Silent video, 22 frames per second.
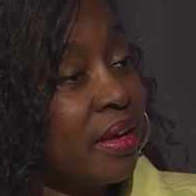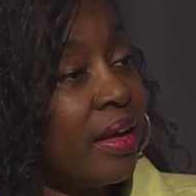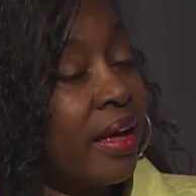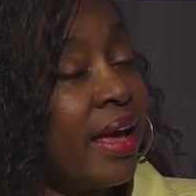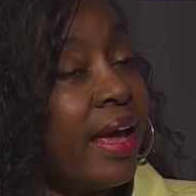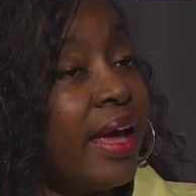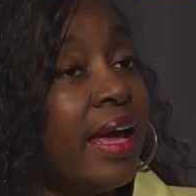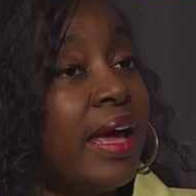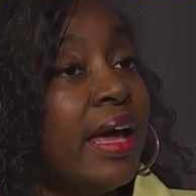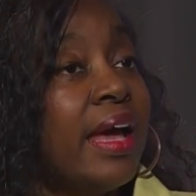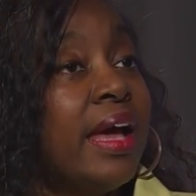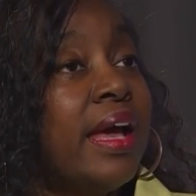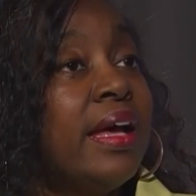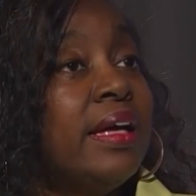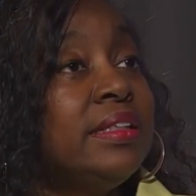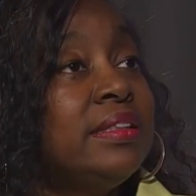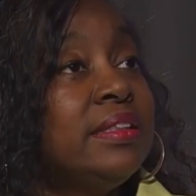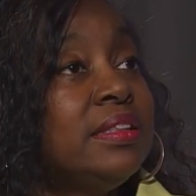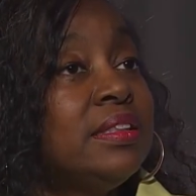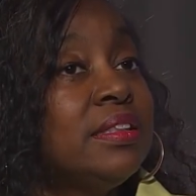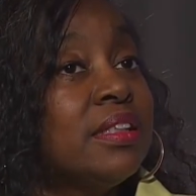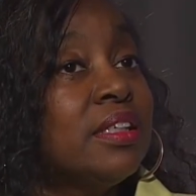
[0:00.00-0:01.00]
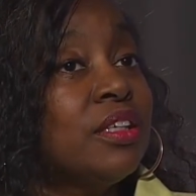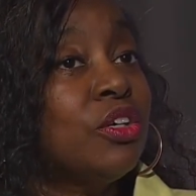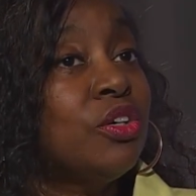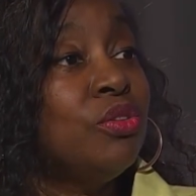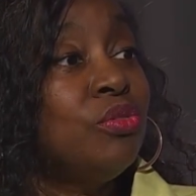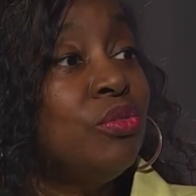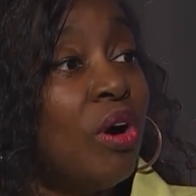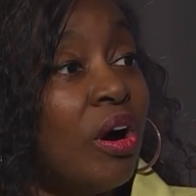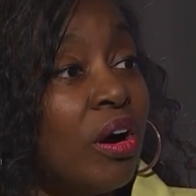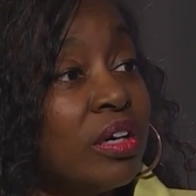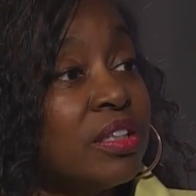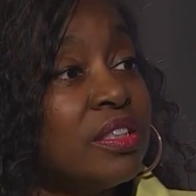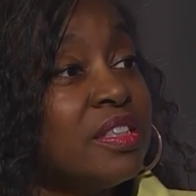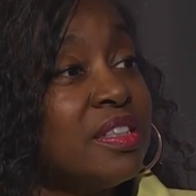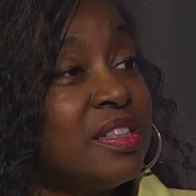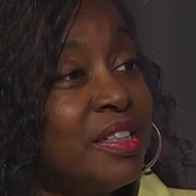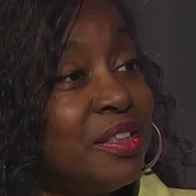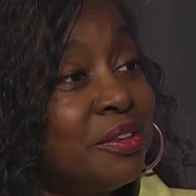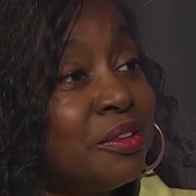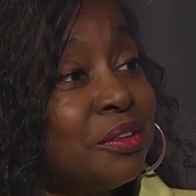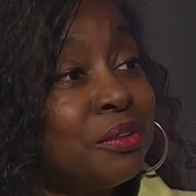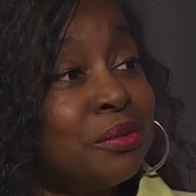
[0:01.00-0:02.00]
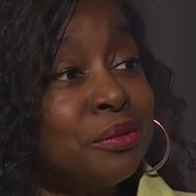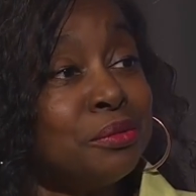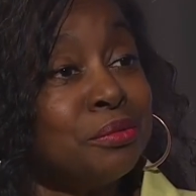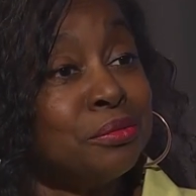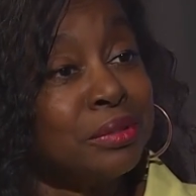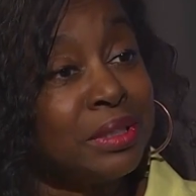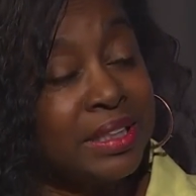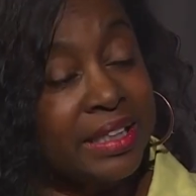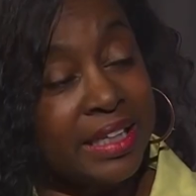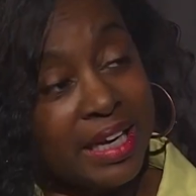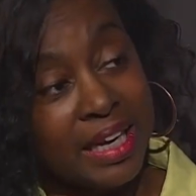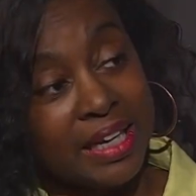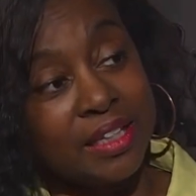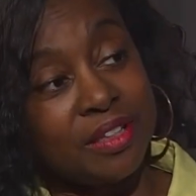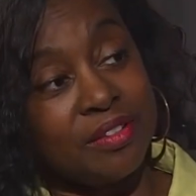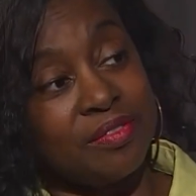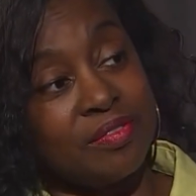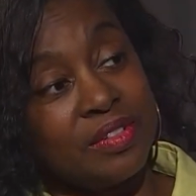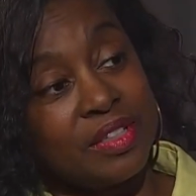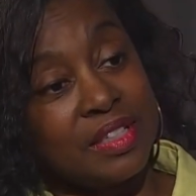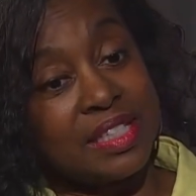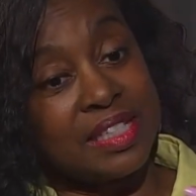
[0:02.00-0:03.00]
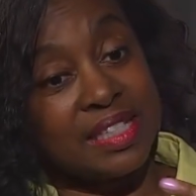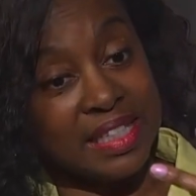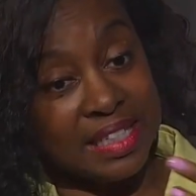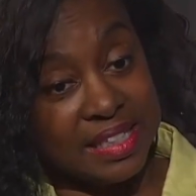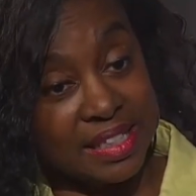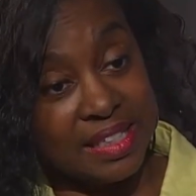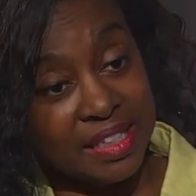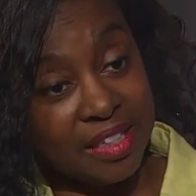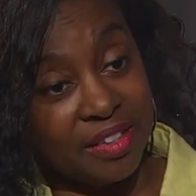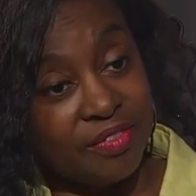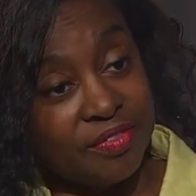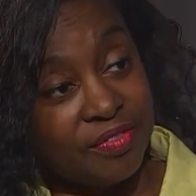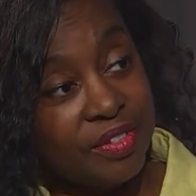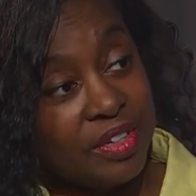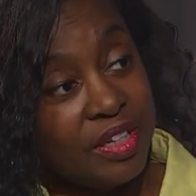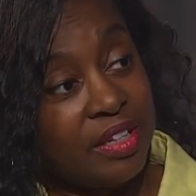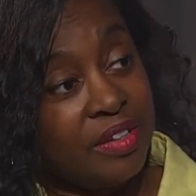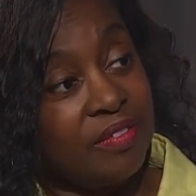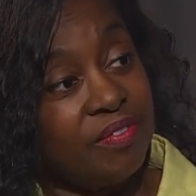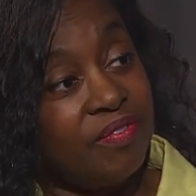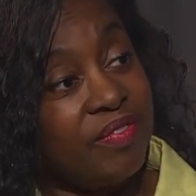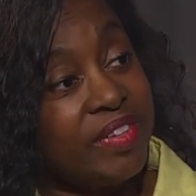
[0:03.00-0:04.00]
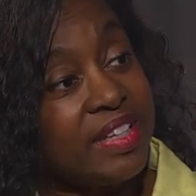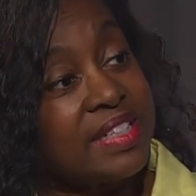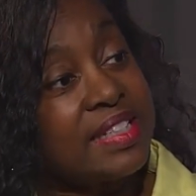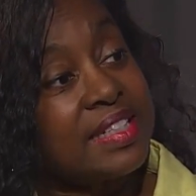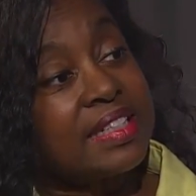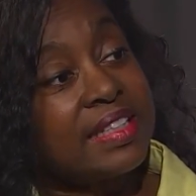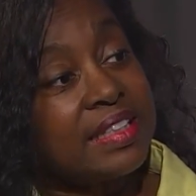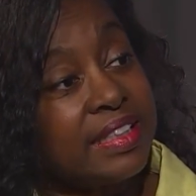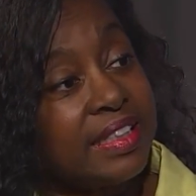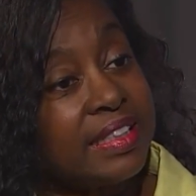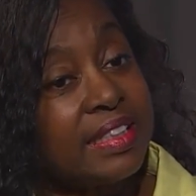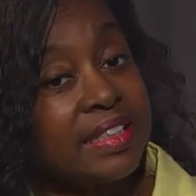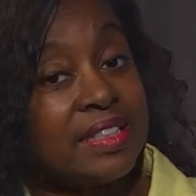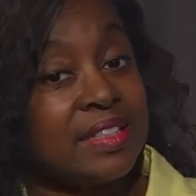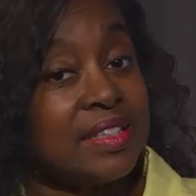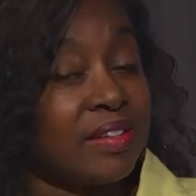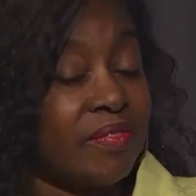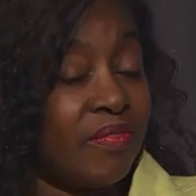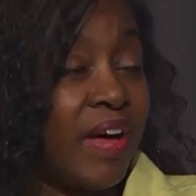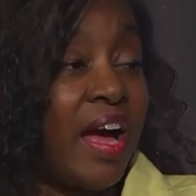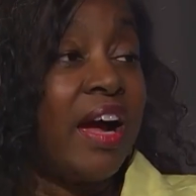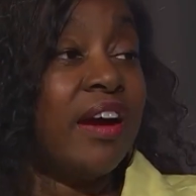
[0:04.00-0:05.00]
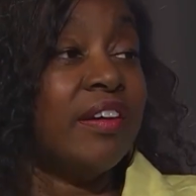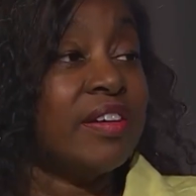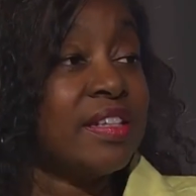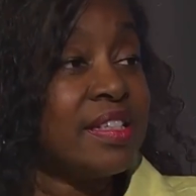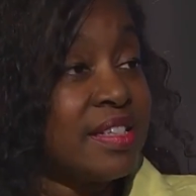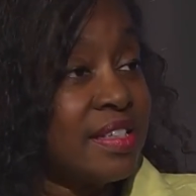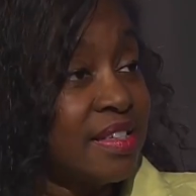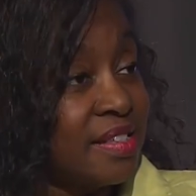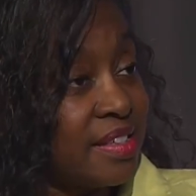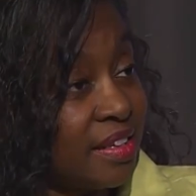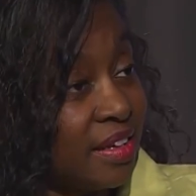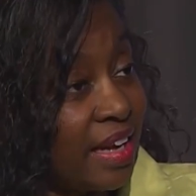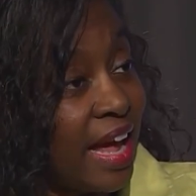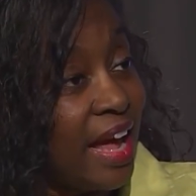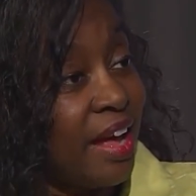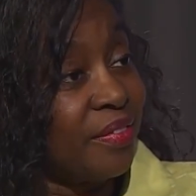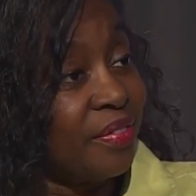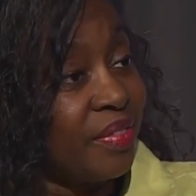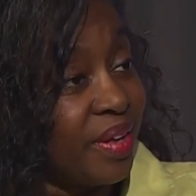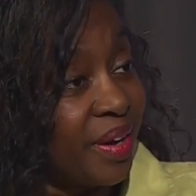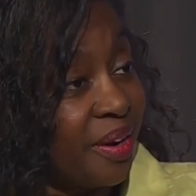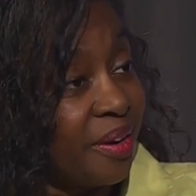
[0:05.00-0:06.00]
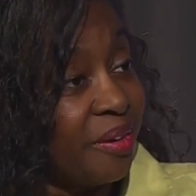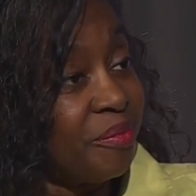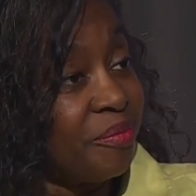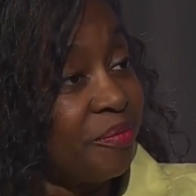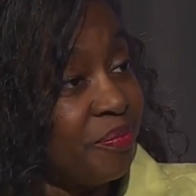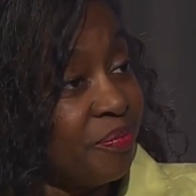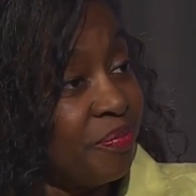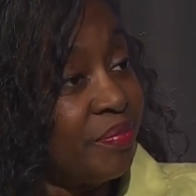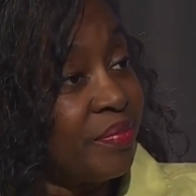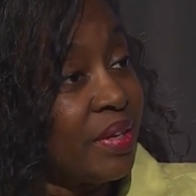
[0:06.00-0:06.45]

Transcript: and who are still really kind of sensitive physically, because the virus is still out there. Mm-hmm.